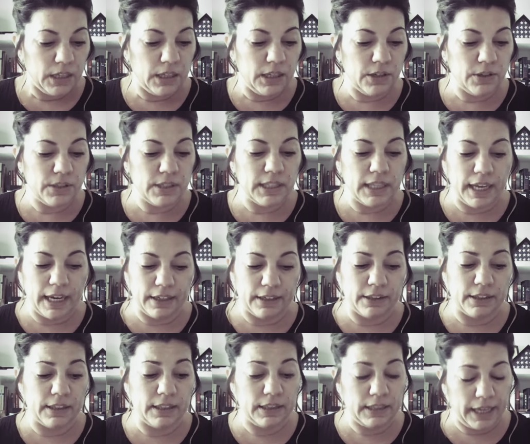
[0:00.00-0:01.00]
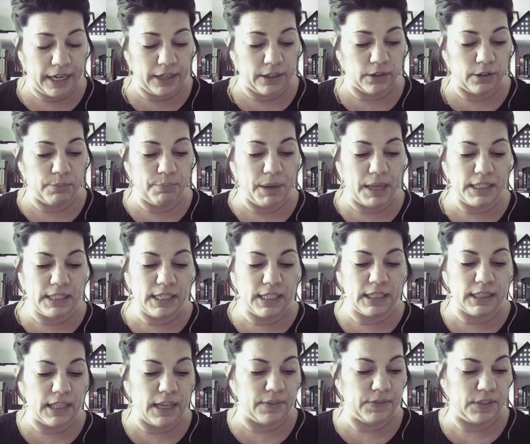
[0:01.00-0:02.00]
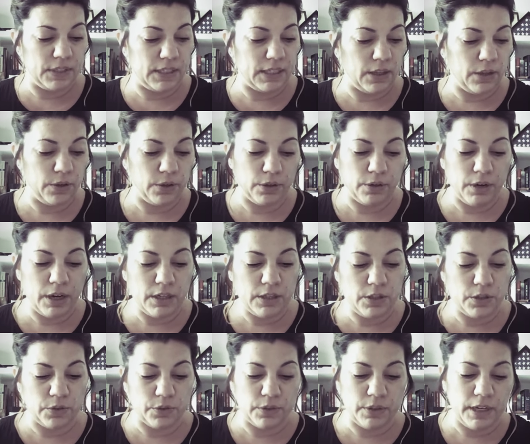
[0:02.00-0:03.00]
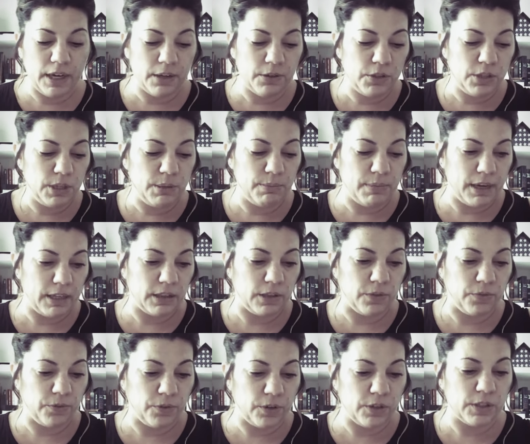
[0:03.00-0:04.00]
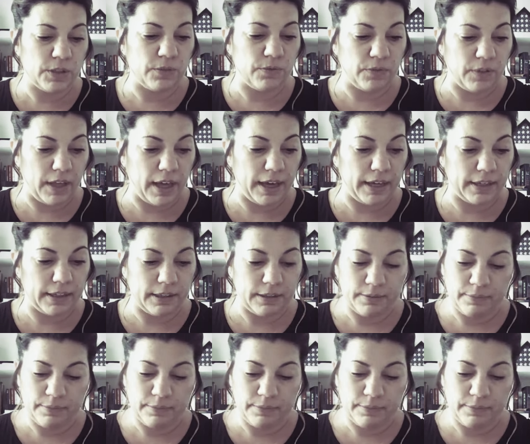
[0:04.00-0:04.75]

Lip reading: Years later, Betsy loved to tell her grandchildren how she made the first flag.